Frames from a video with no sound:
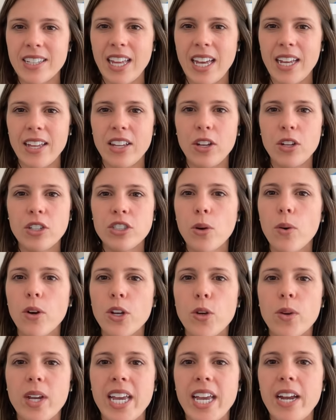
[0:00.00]
That, so
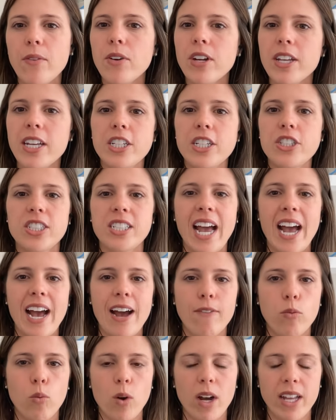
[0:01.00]
you can't really just
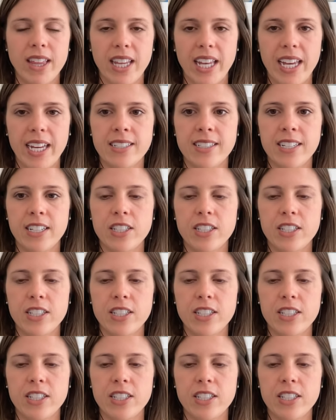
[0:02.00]
have one list.